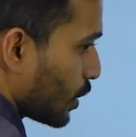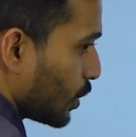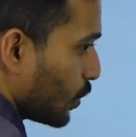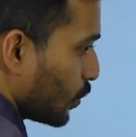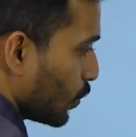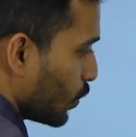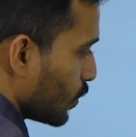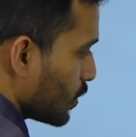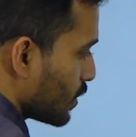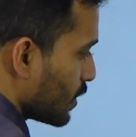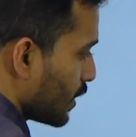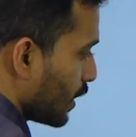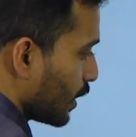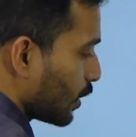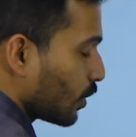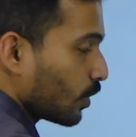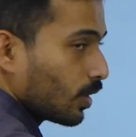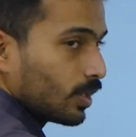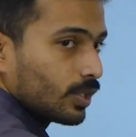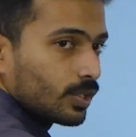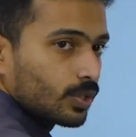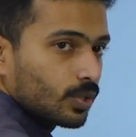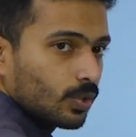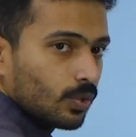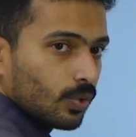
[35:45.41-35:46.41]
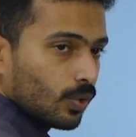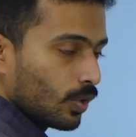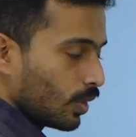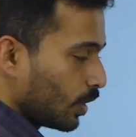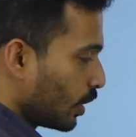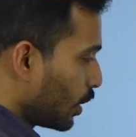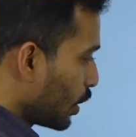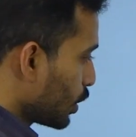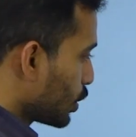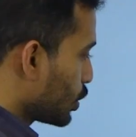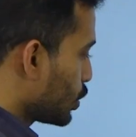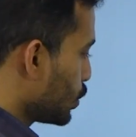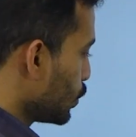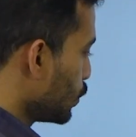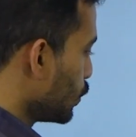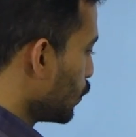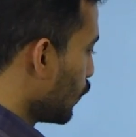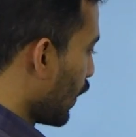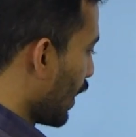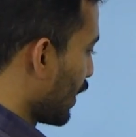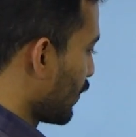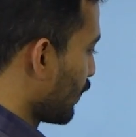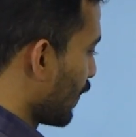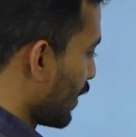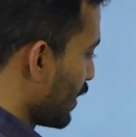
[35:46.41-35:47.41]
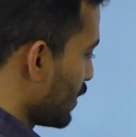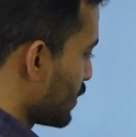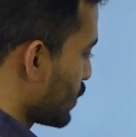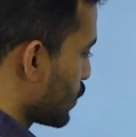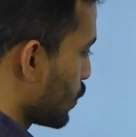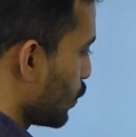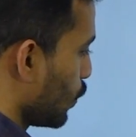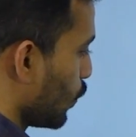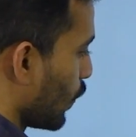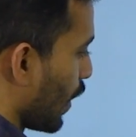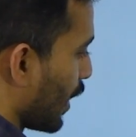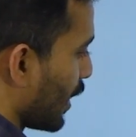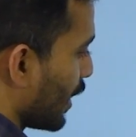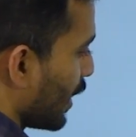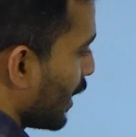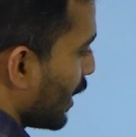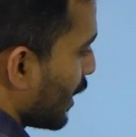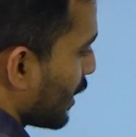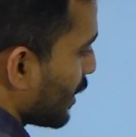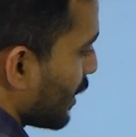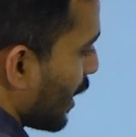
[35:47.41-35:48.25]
Q is equal to Q1. What is Q1?